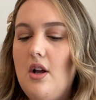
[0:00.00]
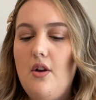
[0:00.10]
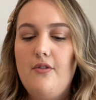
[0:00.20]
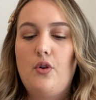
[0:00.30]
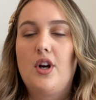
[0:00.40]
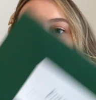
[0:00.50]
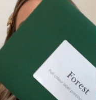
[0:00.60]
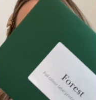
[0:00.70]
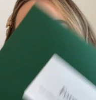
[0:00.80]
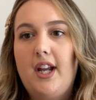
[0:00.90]
forest
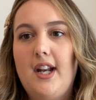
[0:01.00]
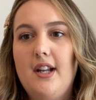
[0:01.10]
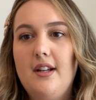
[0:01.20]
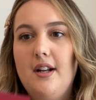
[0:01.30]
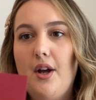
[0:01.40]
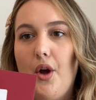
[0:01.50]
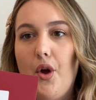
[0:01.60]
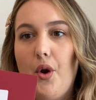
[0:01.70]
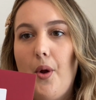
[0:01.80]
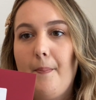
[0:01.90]
green,
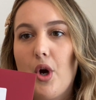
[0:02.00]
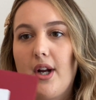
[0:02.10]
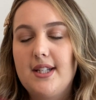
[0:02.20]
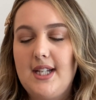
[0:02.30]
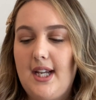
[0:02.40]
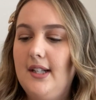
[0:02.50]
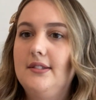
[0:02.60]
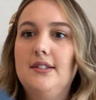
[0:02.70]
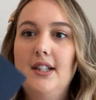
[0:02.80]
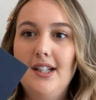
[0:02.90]
burgundy,
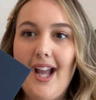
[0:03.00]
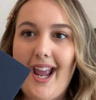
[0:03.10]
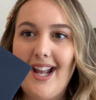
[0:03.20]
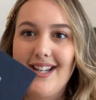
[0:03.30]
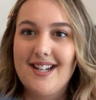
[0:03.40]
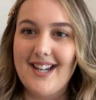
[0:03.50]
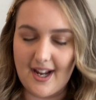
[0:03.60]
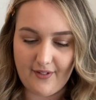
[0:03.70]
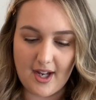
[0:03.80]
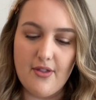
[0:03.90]
and
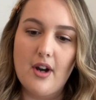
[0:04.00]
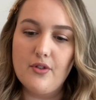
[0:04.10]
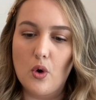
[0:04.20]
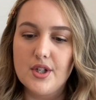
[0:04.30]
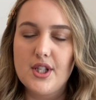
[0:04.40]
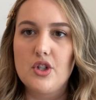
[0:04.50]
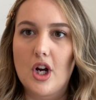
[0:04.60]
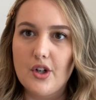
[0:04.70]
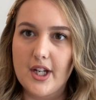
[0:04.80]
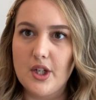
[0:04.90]
navy. And then of course the
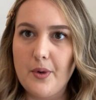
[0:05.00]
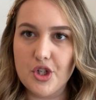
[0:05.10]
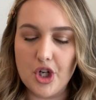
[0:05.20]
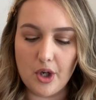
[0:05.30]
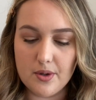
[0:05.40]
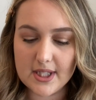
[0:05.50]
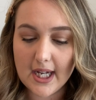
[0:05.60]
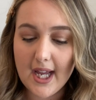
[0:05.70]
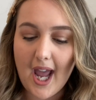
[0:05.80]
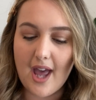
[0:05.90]
dark gray that we chose.
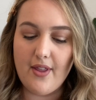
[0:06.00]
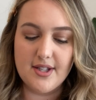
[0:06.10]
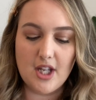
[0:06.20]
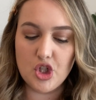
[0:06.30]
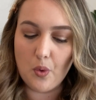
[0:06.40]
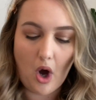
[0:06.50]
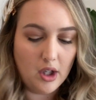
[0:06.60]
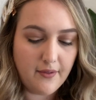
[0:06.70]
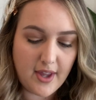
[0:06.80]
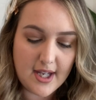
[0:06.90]
And they send you all
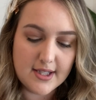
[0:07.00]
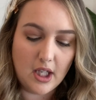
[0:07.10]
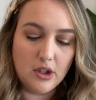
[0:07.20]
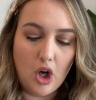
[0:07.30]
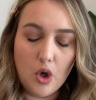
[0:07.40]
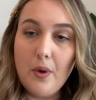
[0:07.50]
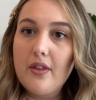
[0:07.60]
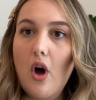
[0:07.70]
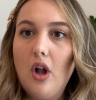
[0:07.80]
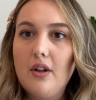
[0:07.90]
of these along with
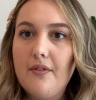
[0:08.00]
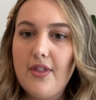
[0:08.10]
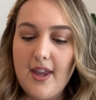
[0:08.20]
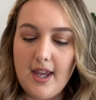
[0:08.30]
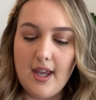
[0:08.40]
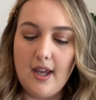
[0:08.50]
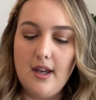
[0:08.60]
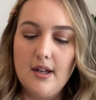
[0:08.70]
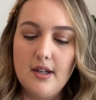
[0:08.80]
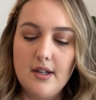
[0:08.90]
all of the
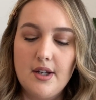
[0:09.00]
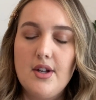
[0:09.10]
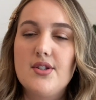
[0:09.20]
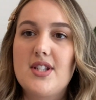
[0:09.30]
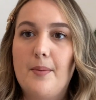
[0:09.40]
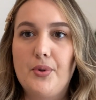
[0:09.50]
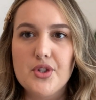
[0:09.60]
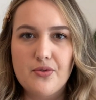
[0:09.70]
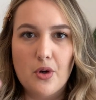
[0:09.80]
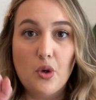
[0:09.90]

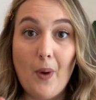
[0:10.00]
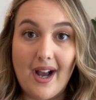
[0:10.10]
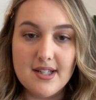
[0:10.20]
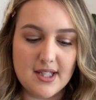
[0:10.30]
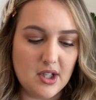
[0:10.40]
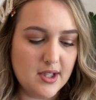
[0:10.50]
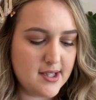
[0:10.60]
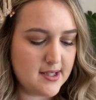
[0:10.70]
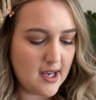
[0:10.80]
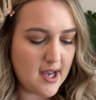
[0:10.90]
samples for the wax seals.